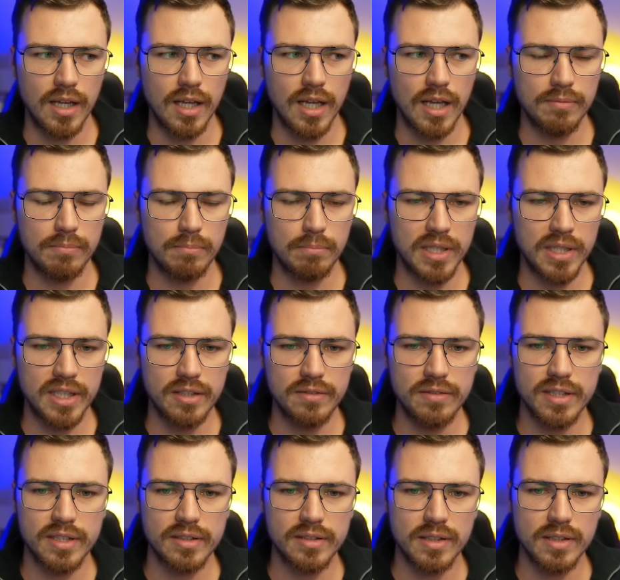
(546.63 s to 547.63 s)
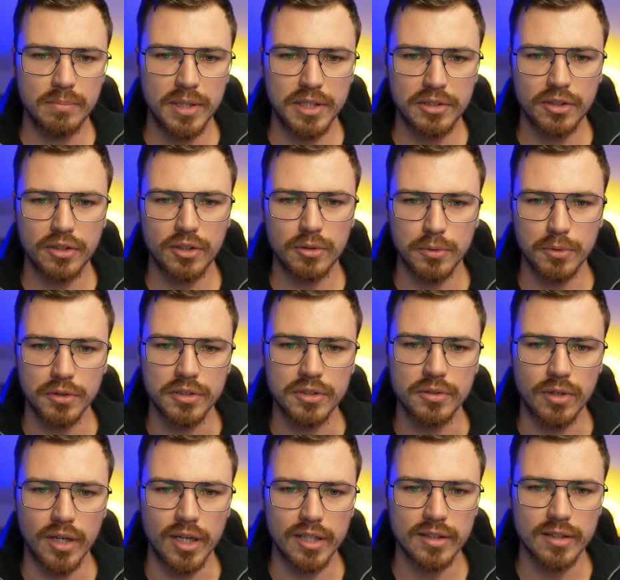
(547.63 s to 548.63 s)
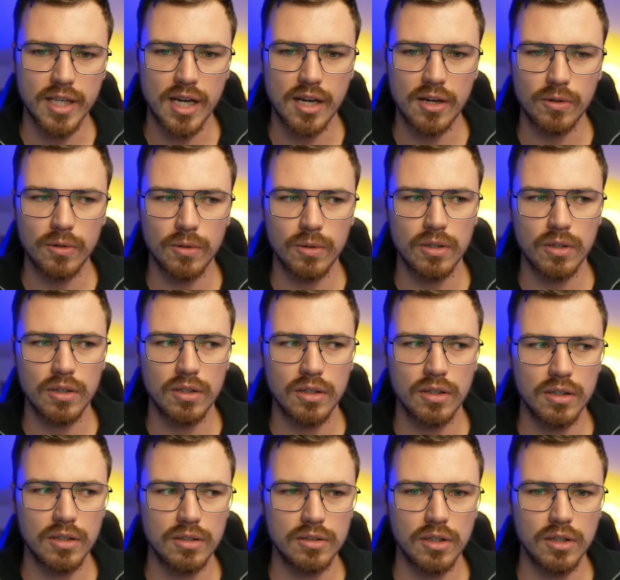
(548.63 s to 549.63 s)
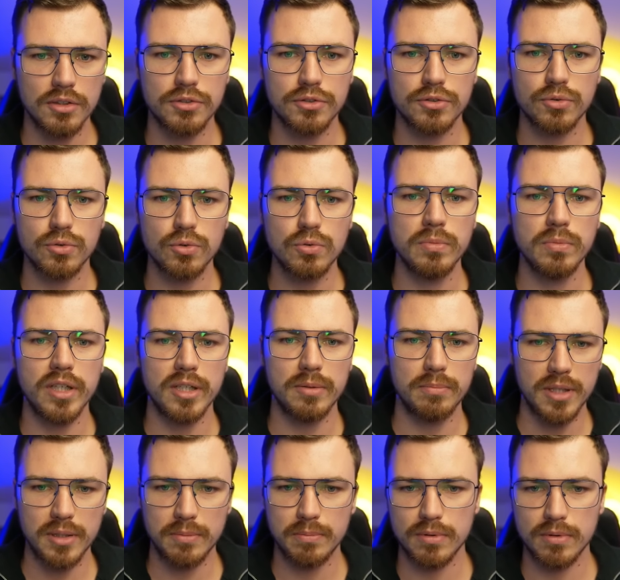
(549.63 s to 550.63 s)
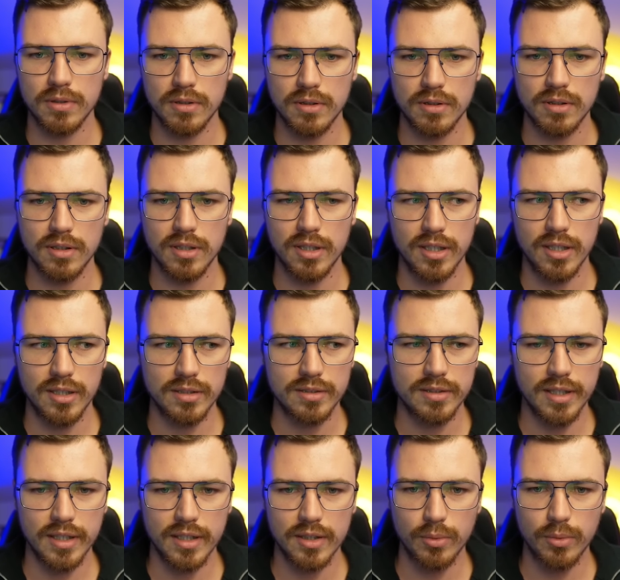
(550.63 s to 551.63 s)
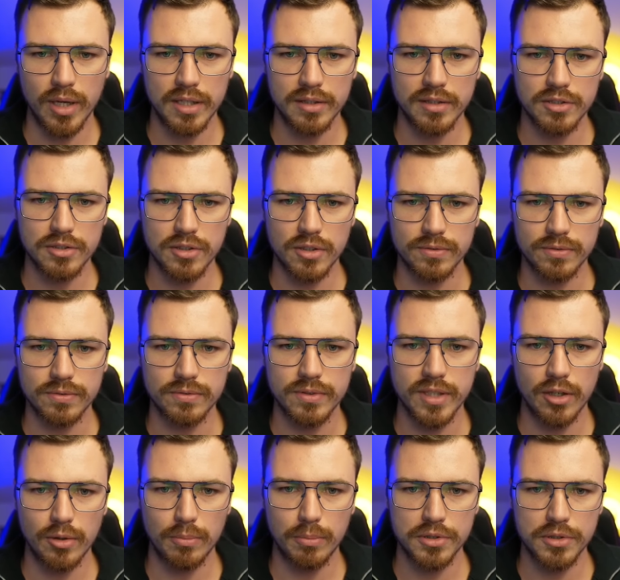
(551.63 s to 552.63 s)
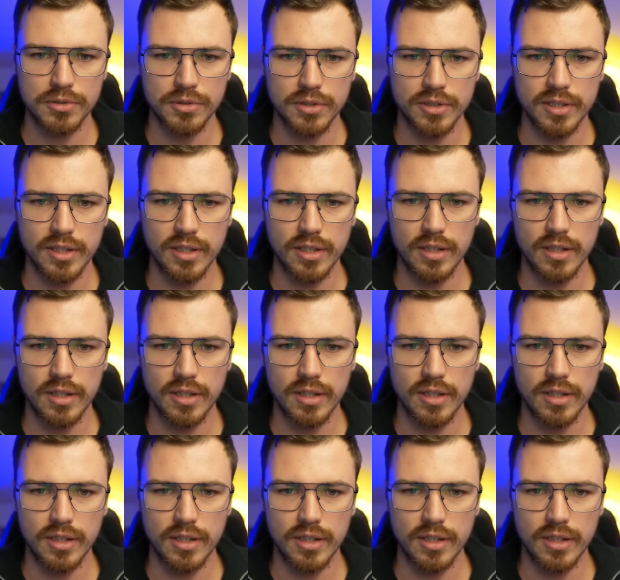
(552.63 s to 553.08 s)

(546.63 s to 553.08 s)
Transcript: Yeah. But even in the Bitcoin community right now, not too many people take advantage of that opportunity.